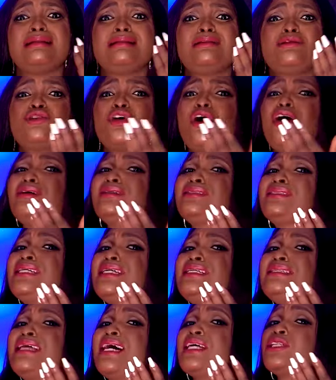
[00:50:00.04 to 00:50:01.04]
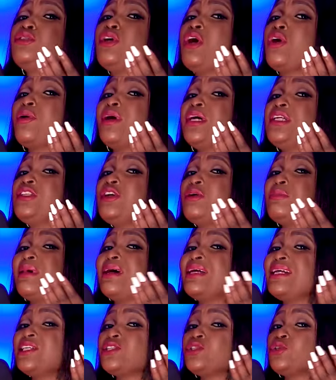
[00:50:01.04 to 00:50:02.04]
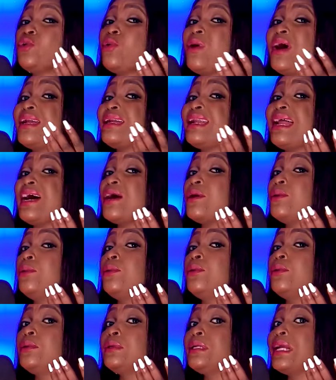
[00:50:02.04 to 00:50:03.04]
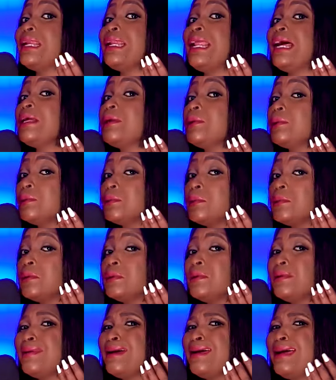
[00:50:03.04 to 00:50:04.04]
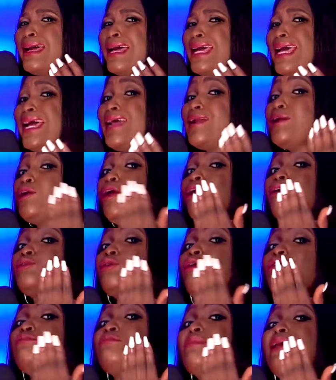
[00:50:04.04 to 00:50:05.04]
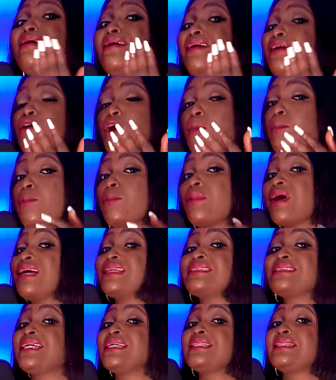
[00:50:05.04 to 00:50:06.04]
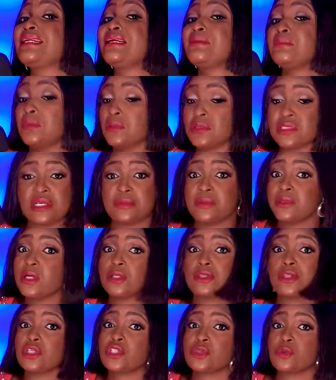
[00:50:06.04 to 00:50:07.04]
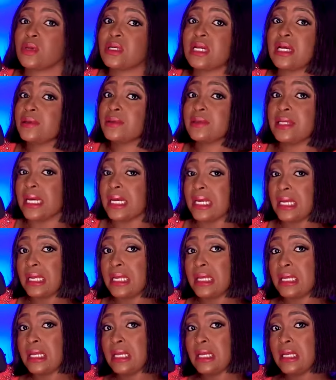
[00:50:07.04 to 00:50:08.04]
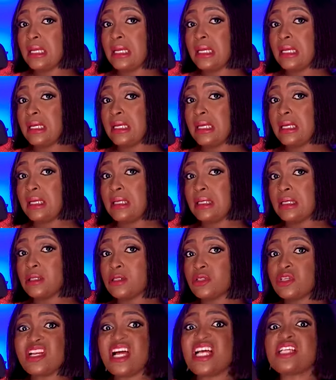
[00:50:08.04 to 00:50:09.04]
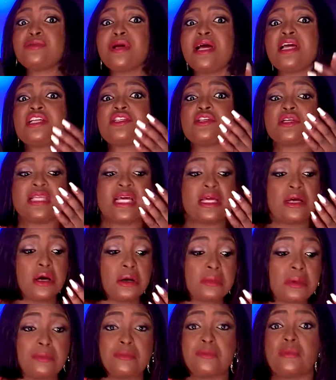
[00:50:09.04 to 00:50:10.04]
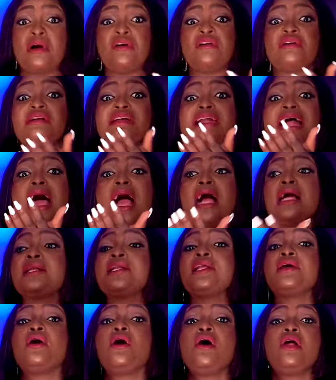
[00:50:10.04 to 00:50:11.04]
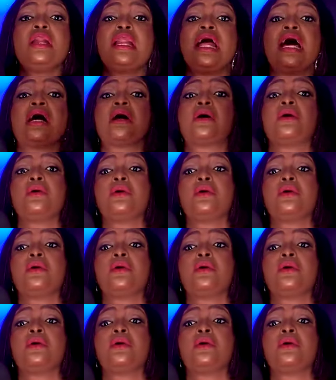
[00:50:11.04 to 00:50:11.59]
Don't think that you are going to marriage to go and knock. Na lie, yo. A lot of married couples can stay 3 months. They will not touch one another. So that's why I used to tell you, knock the whole knock.